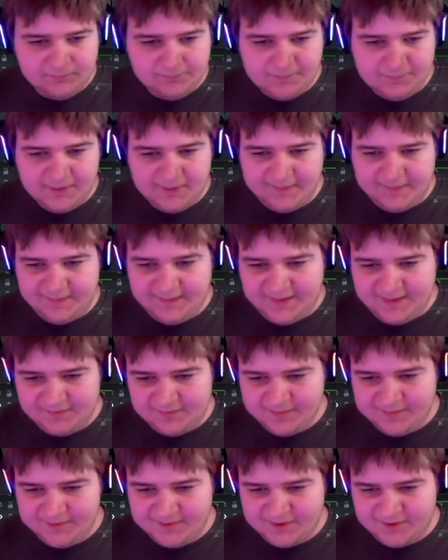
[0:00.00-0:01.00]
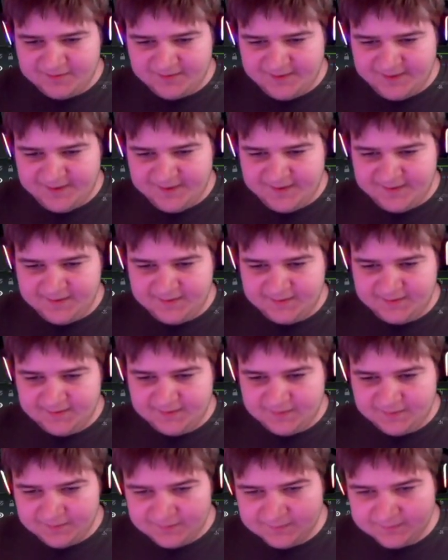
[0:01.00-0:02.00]
But yeah, if we look over here,
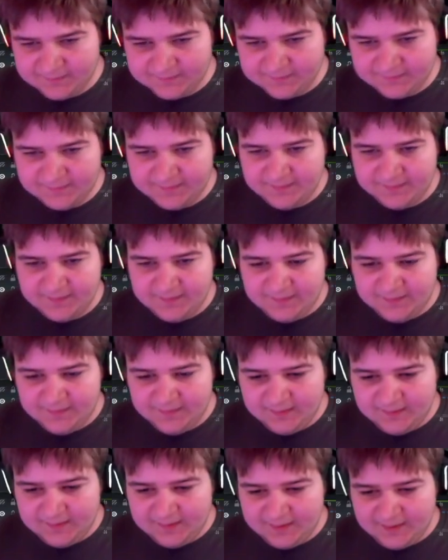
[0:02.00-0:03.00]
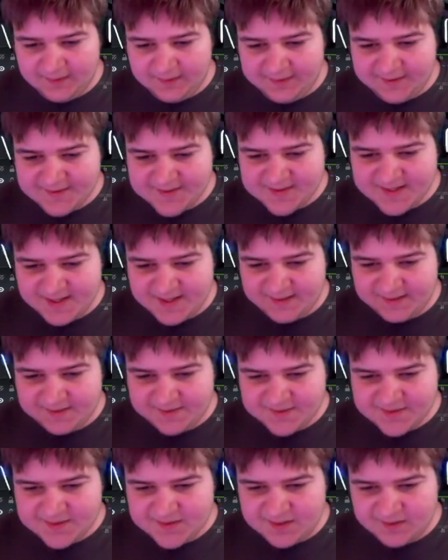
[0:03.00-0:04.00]
your
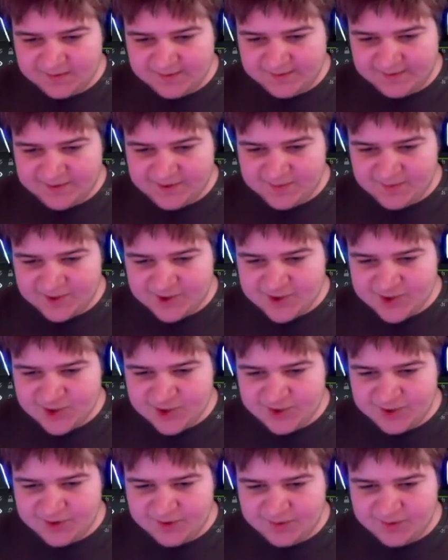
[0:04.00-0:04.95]
settings, you don't need too much.